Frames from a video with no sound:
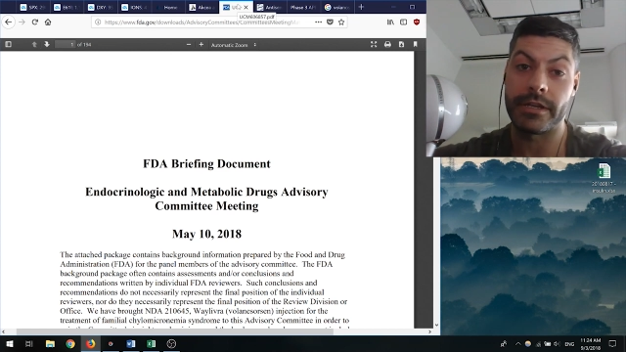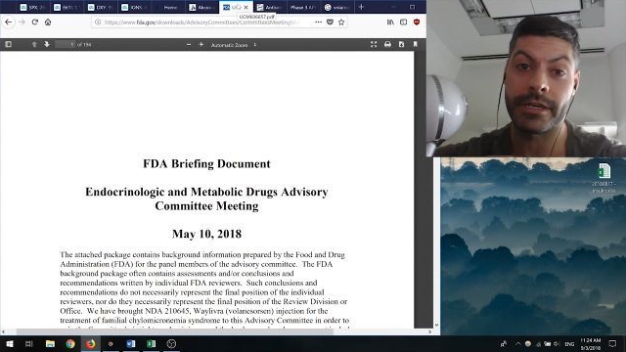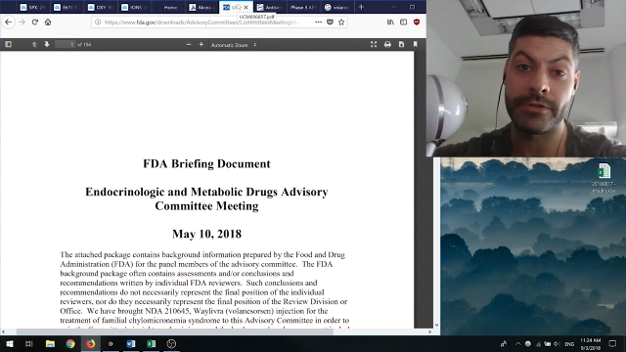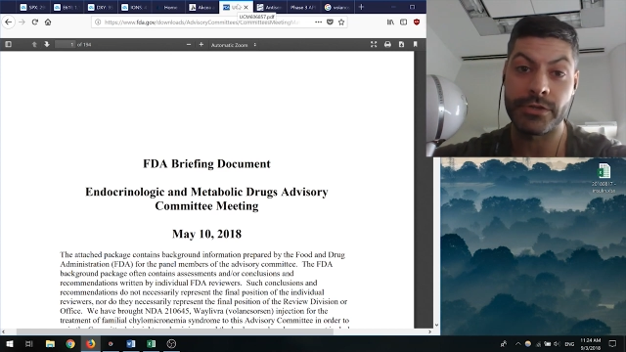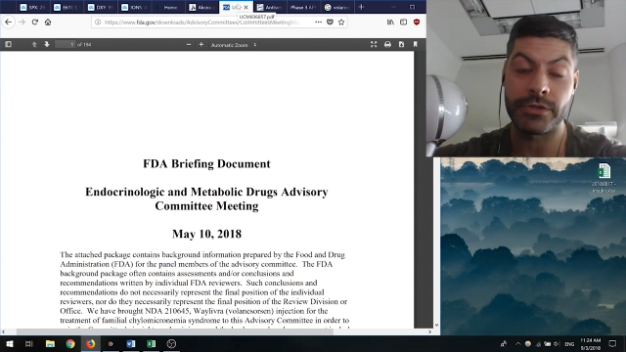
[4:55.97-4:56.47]
it
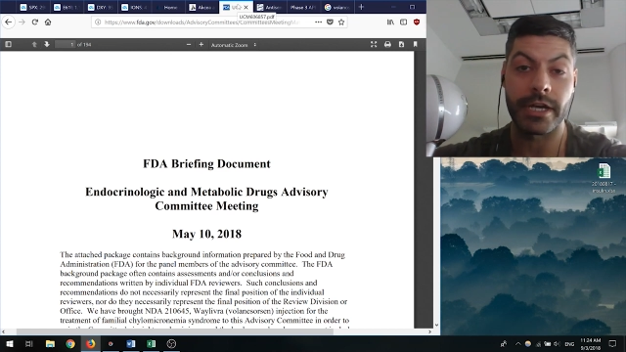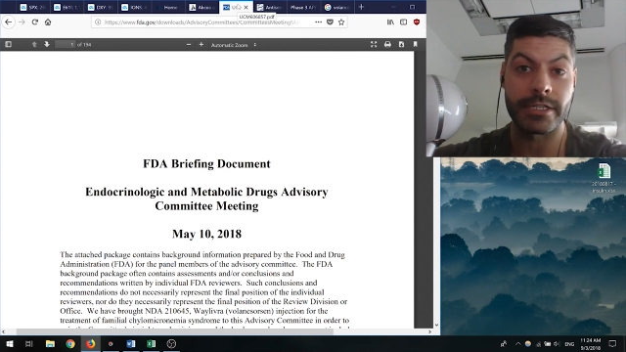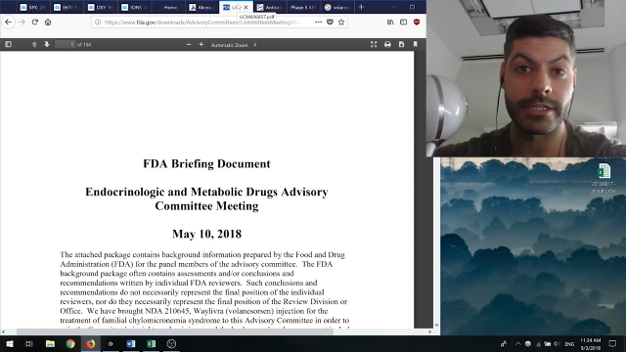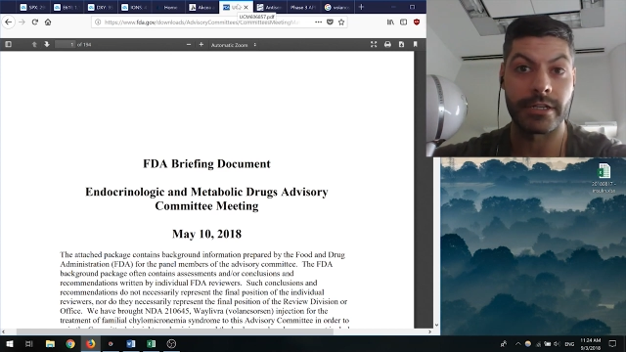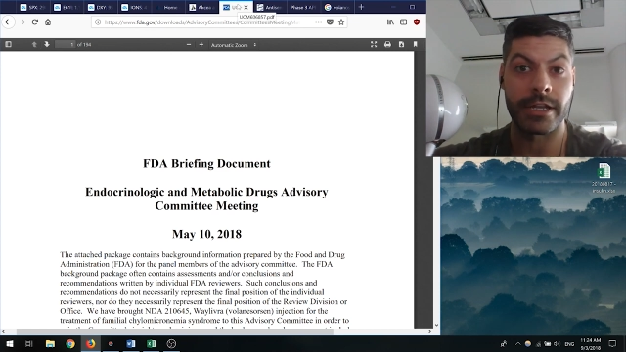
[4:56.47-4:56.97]
gives you an
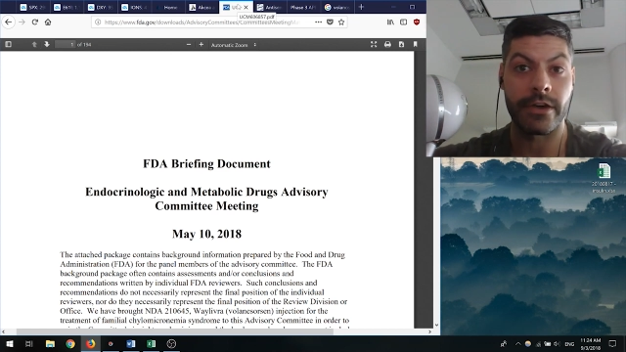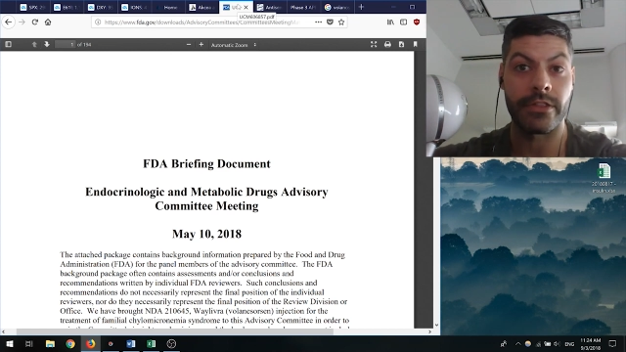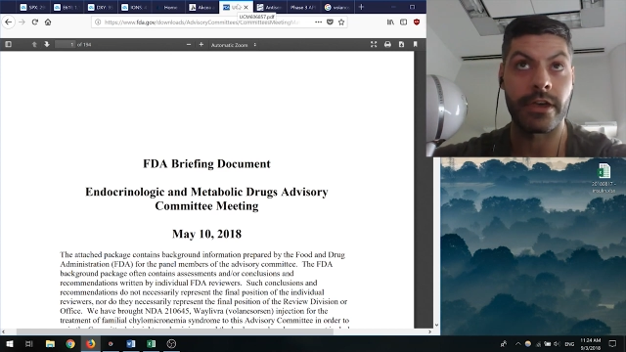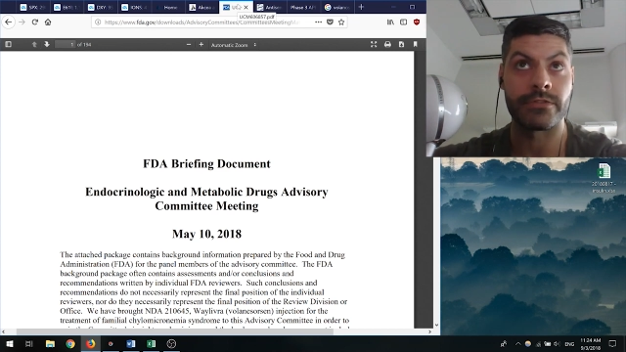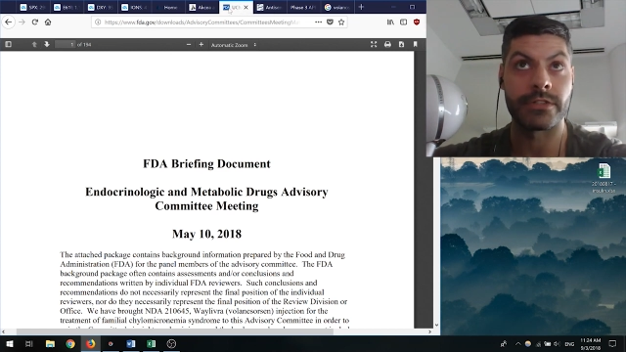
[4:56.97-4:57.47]
idea on how
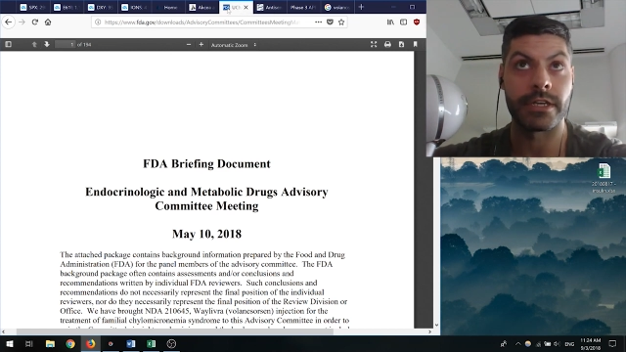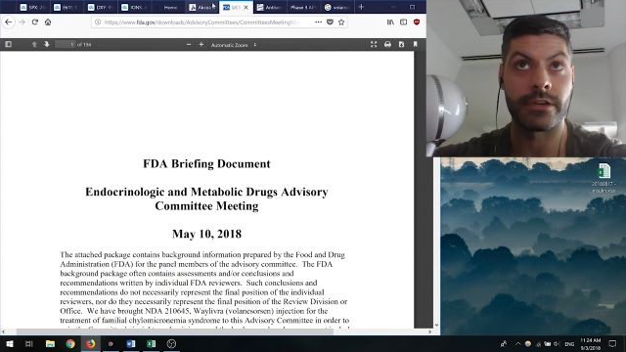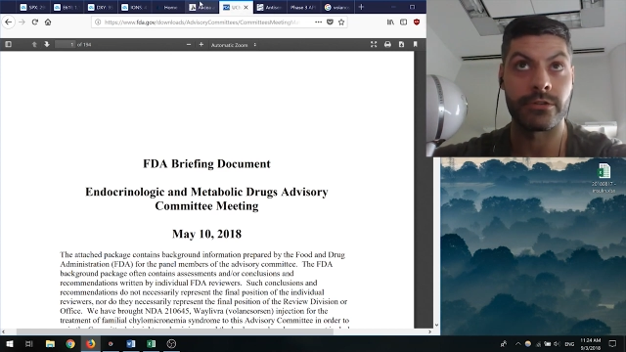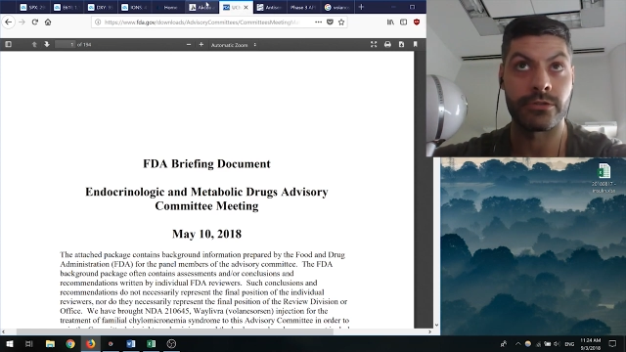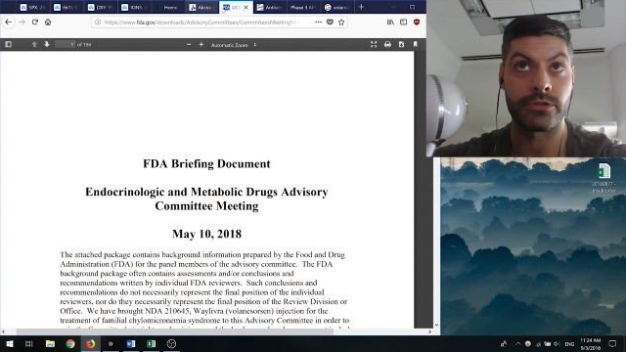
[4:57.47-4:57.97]
the FDA
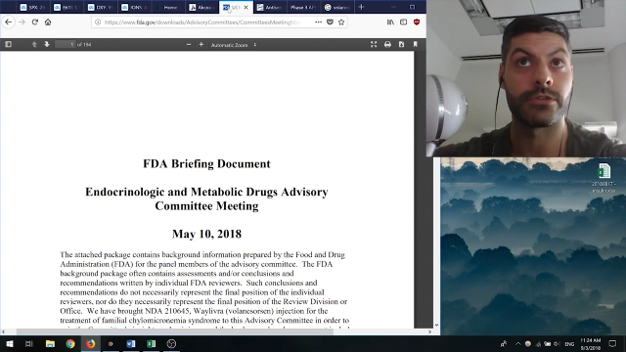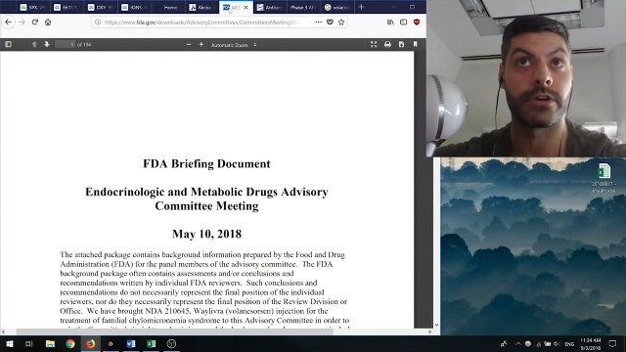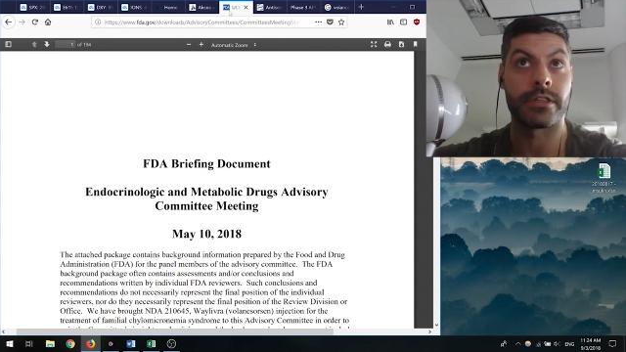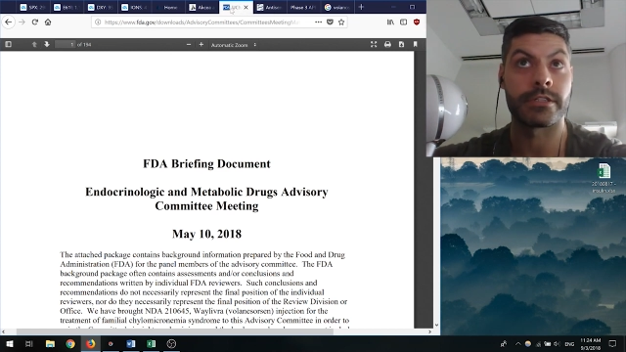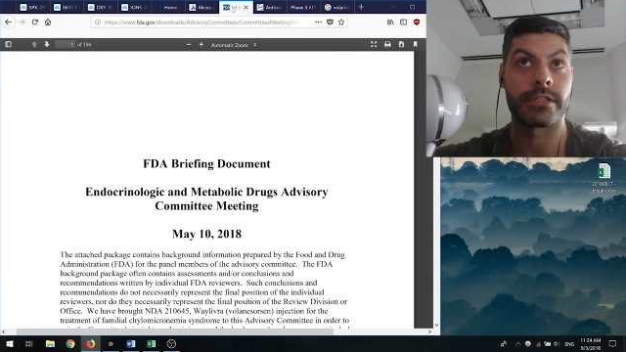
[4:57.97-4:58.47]
goes through
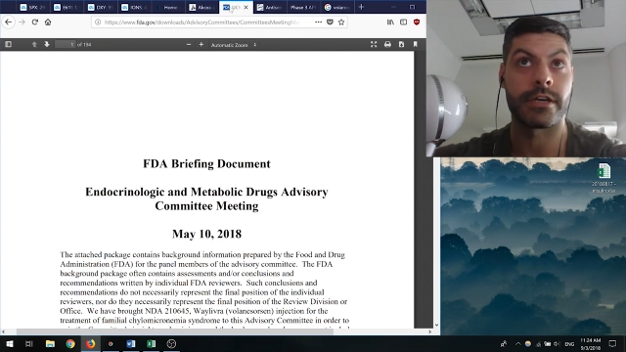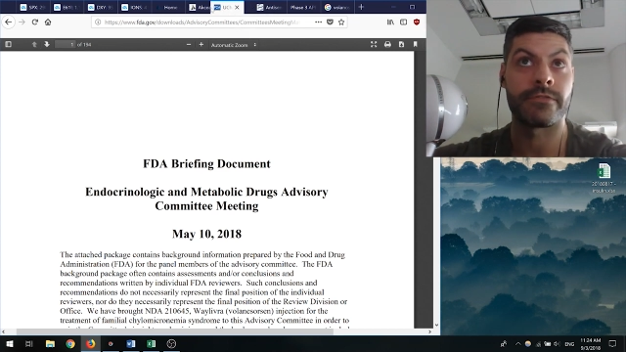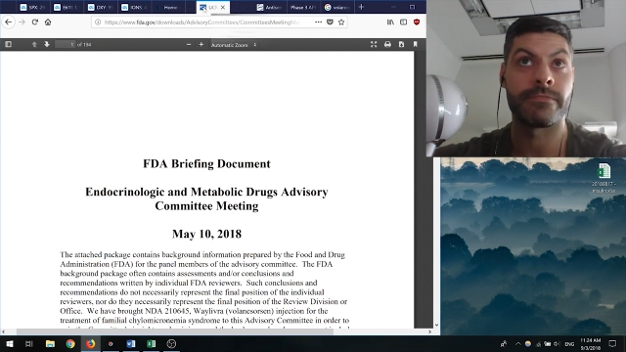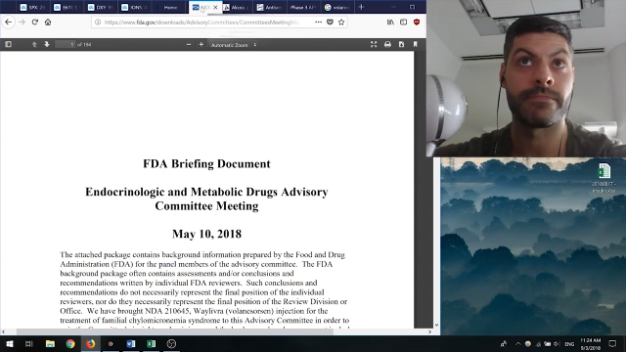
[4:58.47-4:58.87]
all this stuff.